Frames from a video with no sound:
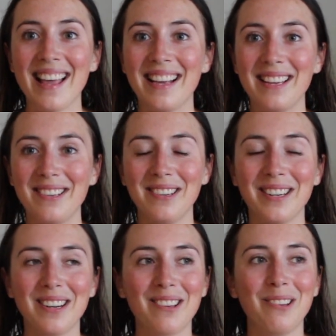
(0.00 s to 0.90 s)
Like, you're
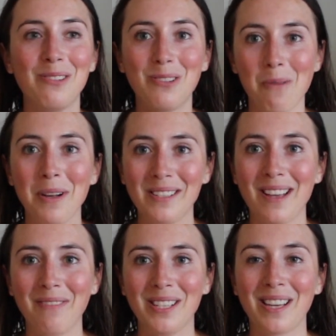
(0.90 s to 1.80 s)
gonna go through so much
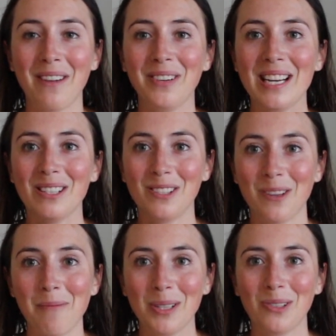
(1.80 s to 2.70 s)
self-discovery and
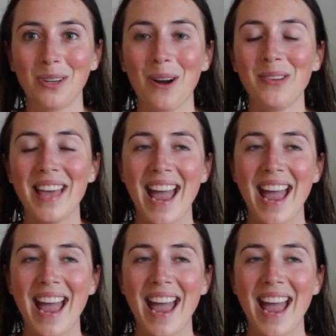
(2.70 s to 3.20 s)
so much growth,